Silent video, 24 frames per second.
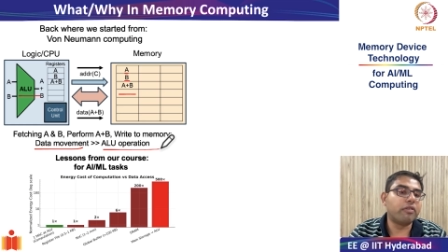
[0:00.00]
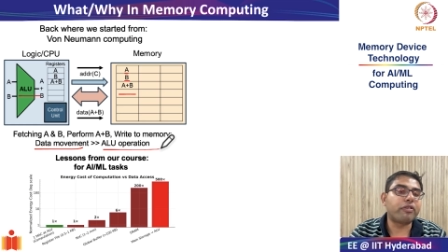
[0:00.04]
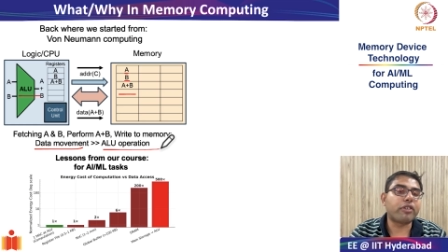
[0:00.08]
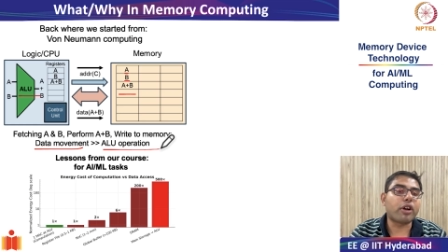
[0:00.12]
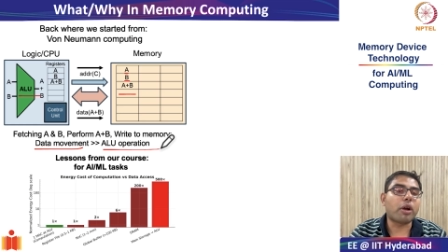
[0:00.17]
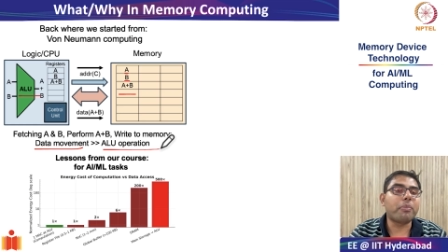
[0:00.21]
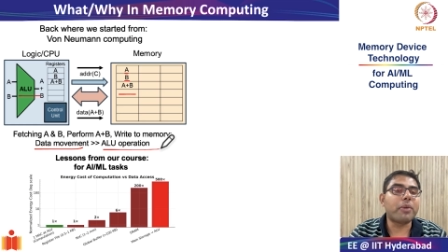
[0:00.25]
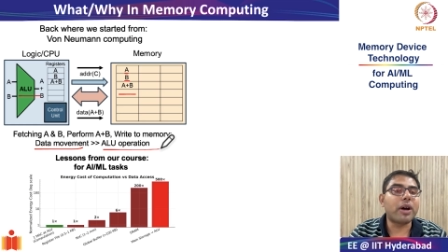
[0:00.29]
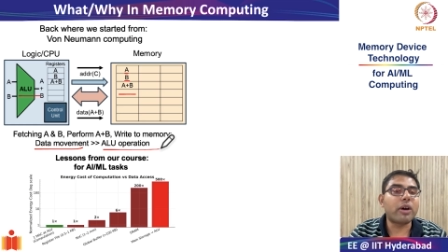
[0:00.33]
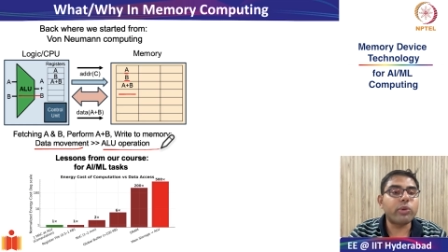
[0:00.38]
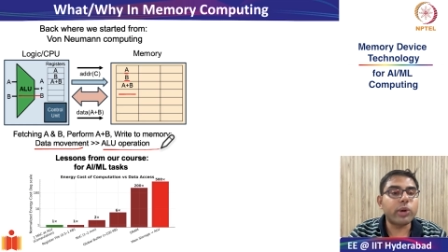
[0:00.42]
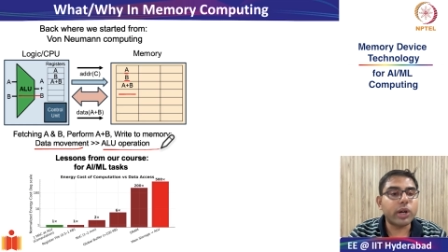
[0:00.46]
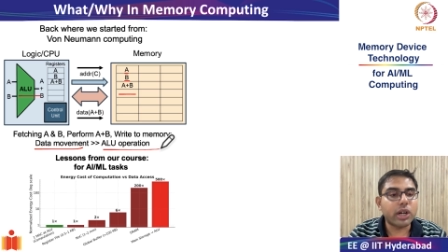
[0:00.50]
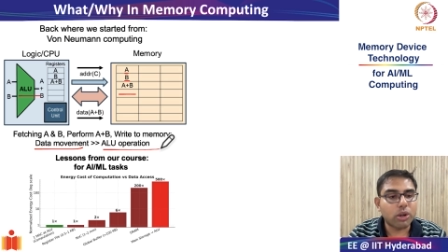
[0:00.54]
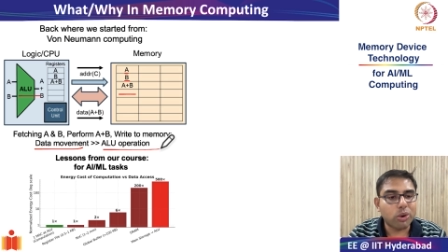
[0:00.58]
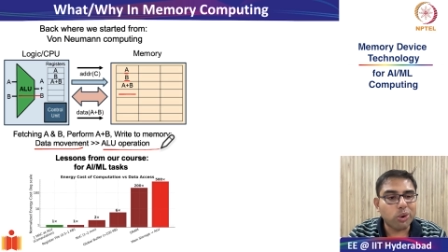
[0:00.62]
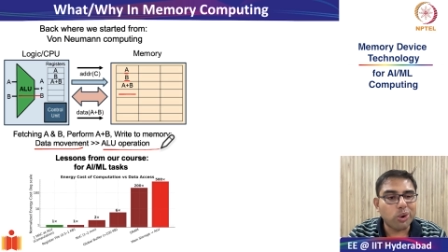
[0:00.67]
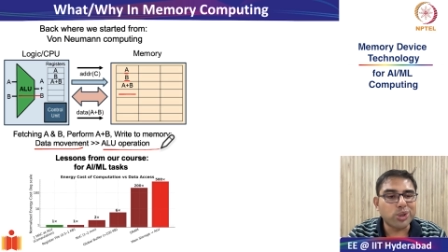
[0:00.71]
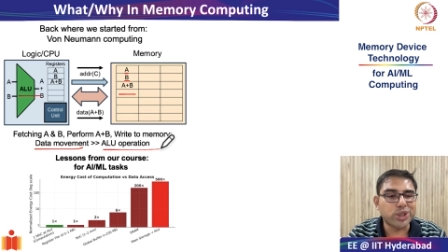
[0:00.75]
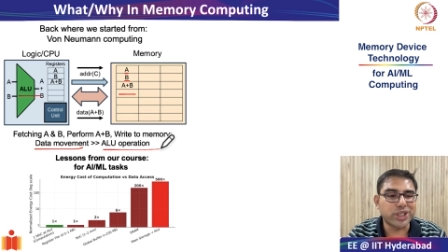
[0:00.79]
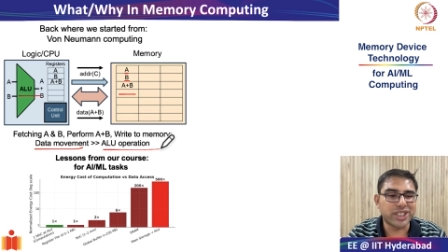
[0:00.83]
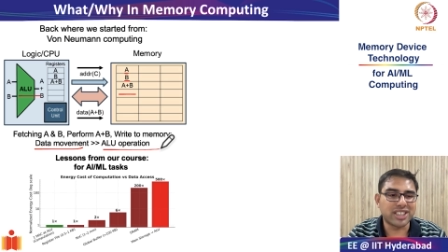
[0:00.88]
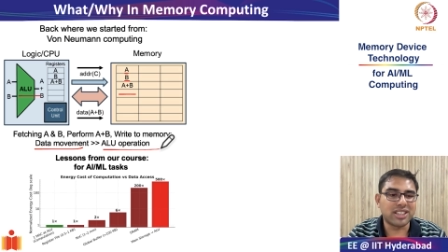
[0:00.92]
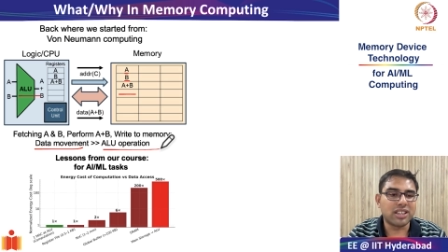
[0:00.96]
from our
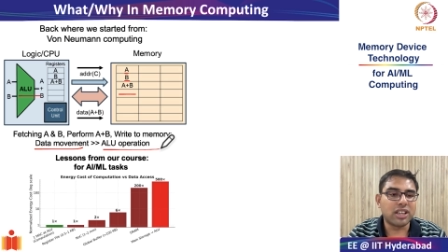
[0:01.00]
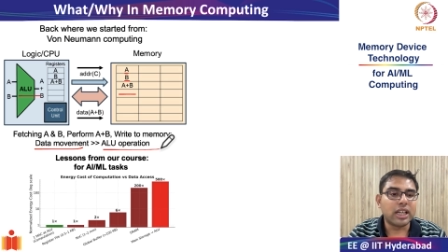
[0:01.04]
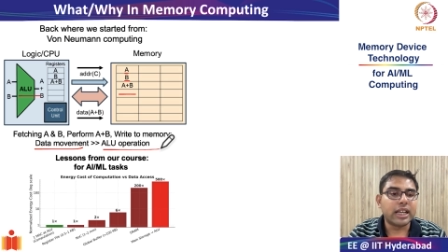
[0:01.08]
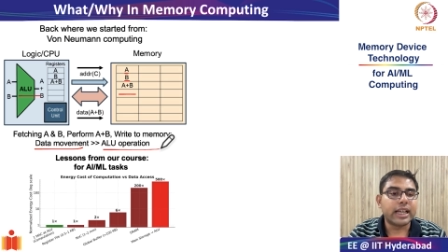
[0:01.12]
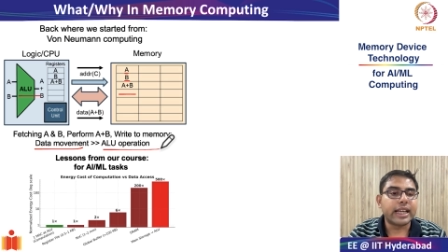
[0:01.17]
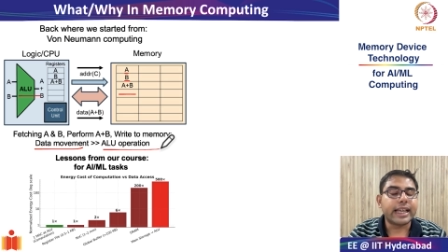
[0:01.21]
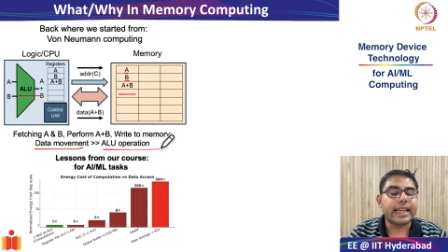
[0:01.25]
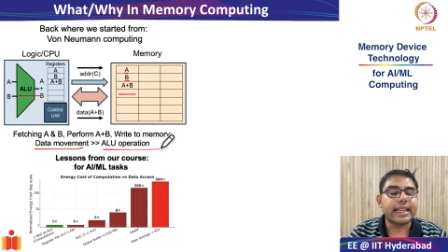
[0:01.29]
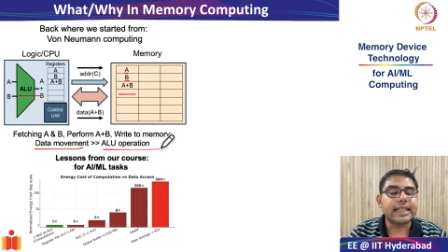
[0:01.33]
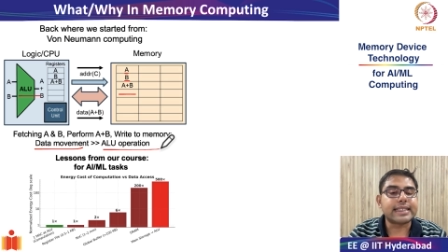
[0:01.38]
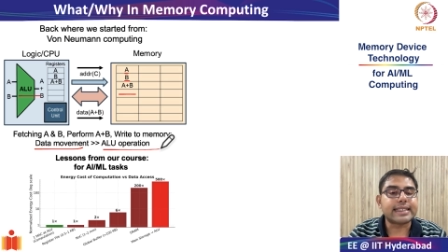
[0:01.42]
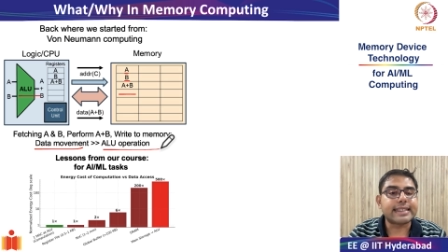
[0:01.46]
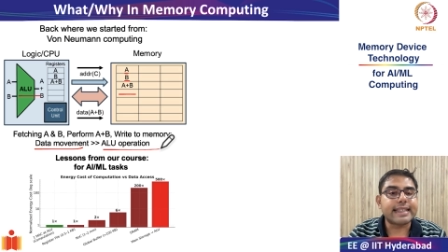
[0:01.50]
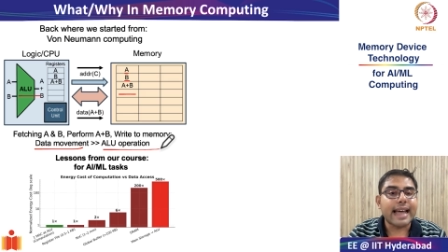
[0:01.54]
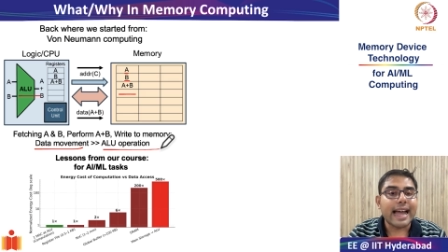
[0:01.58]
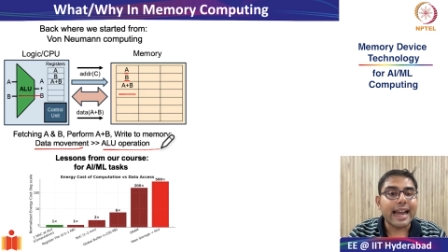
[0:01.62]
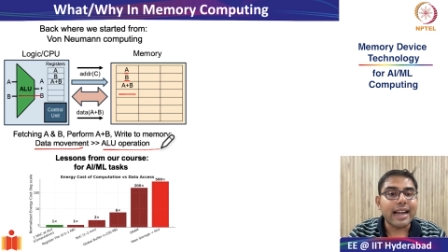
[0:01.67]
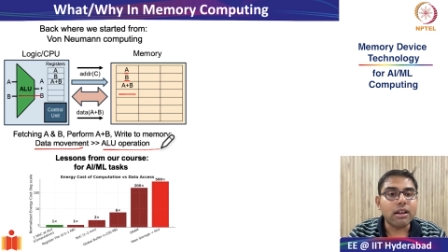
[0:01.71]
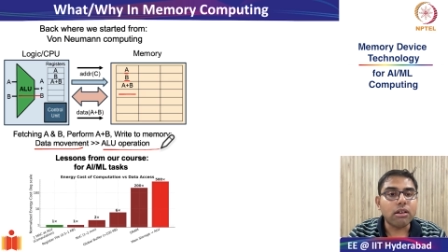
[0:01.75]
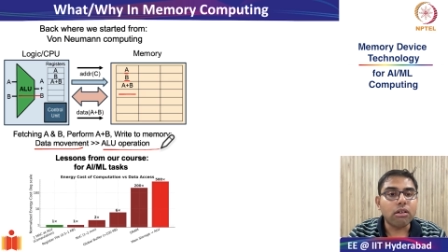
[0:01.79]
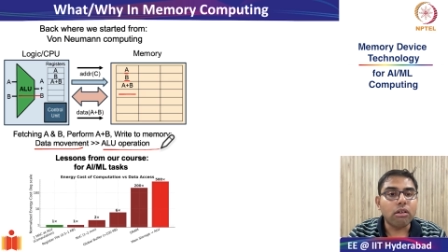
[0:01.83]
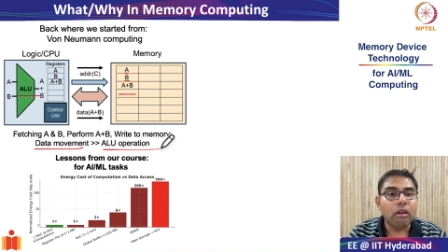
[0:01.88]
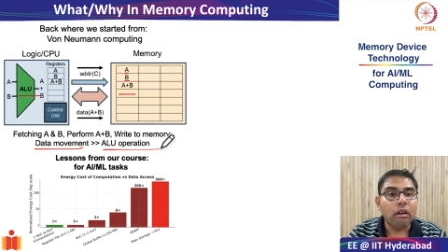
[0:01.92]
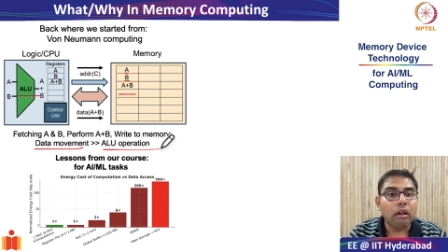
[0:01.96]
course is
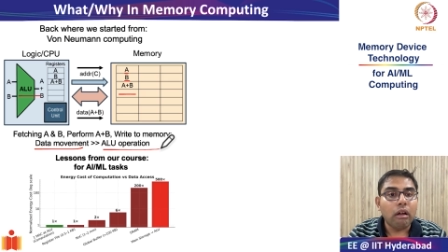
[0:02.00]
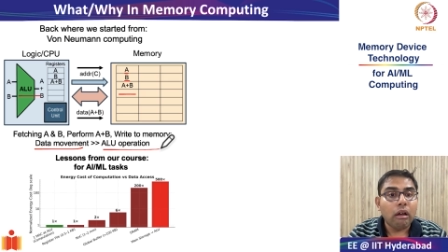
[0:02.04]
that